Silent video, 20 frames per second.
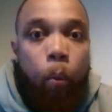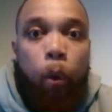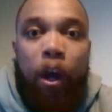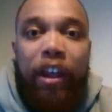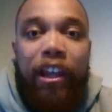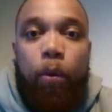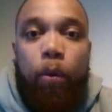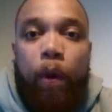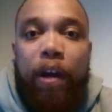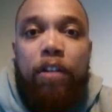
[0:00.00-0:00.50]

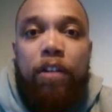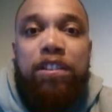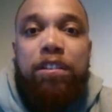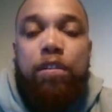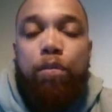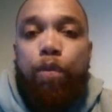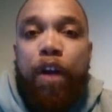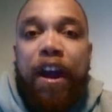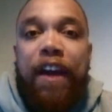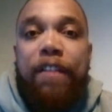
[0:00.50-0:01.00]
Willie
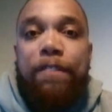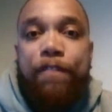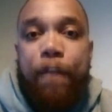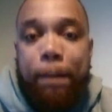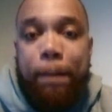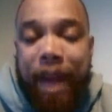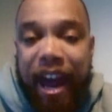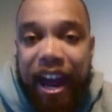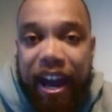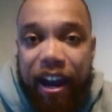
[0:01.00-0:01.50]
Wilson ran for
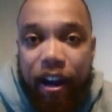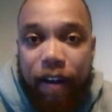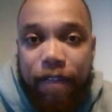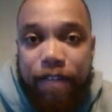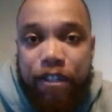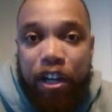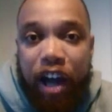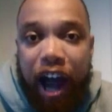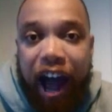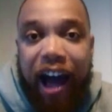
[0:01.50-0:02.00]
mayor
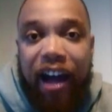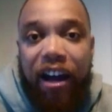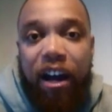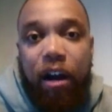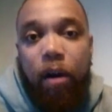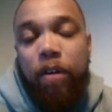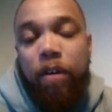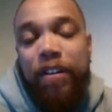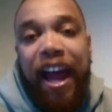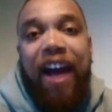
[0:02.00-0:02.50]
of
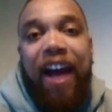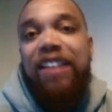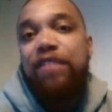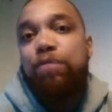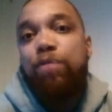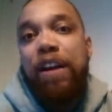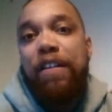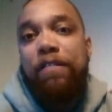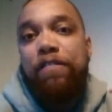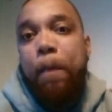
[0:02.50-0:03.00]
Chicago and now
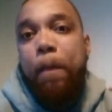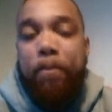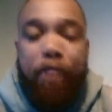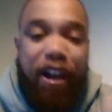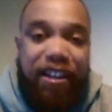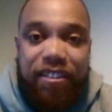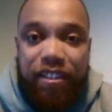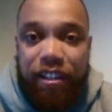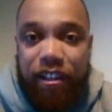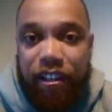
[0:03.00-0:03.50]
he's running for
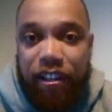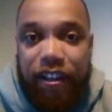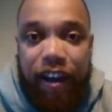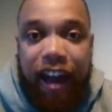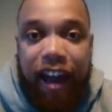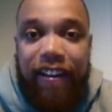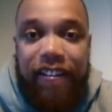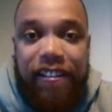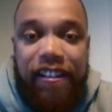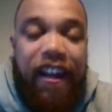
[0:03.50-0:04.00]
president of the
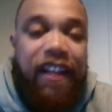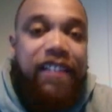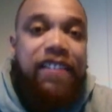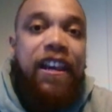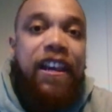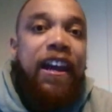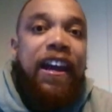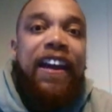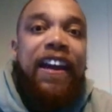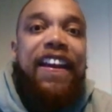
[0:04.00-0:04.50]
United States
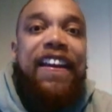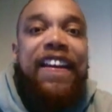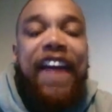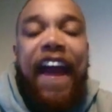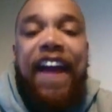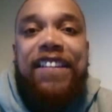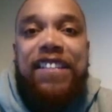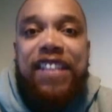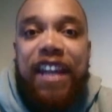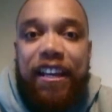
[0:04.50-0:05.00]
and he
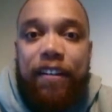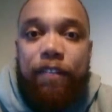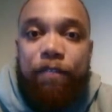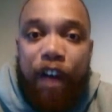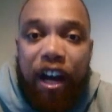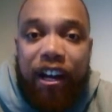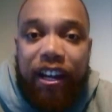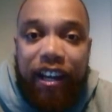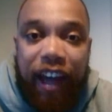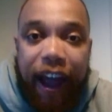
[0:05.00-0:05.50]
can't say his
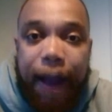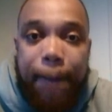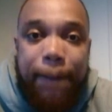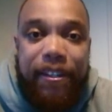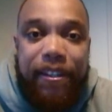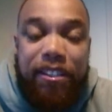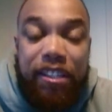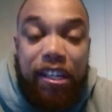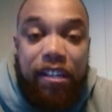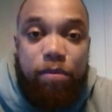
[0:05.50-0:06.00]
fucking
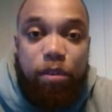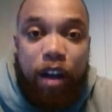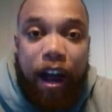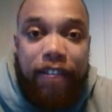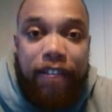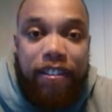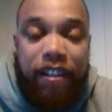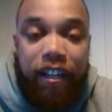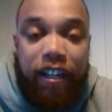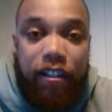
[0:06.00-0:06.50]
ABCs
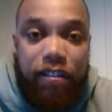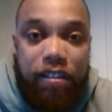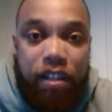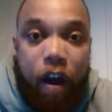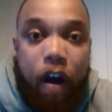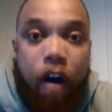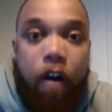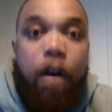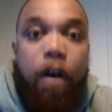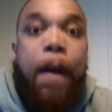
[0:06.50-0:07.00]
without singing a
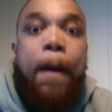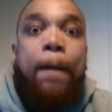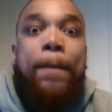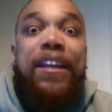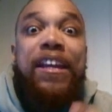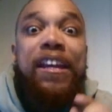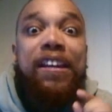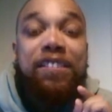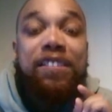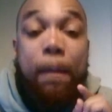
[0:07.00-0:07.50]
song.
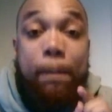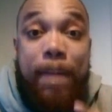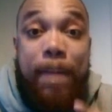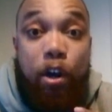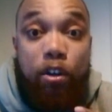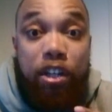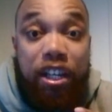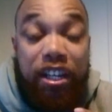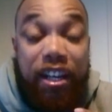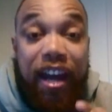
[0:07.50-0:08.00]
But he is a
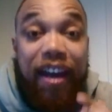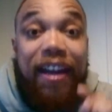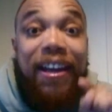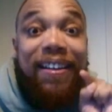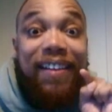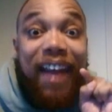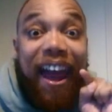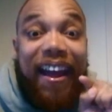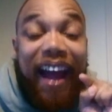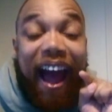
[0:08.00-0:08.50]
millionaire.
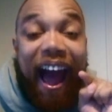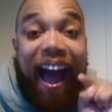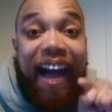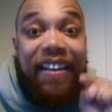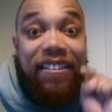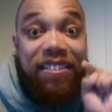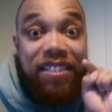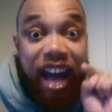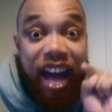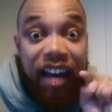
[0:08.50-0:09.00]
That guy
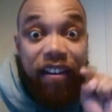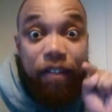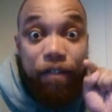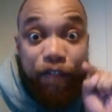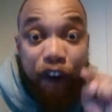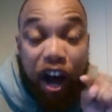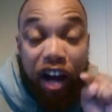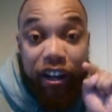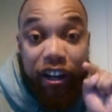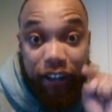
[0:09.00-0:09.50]
is not a
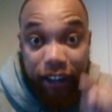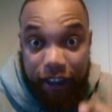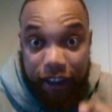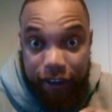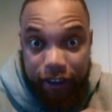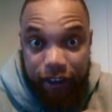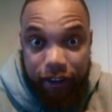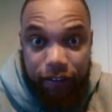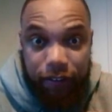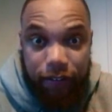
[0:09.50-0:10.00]
fucking
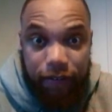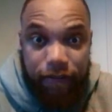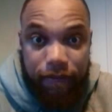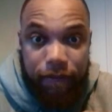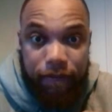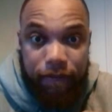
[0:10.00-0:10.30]
idiot.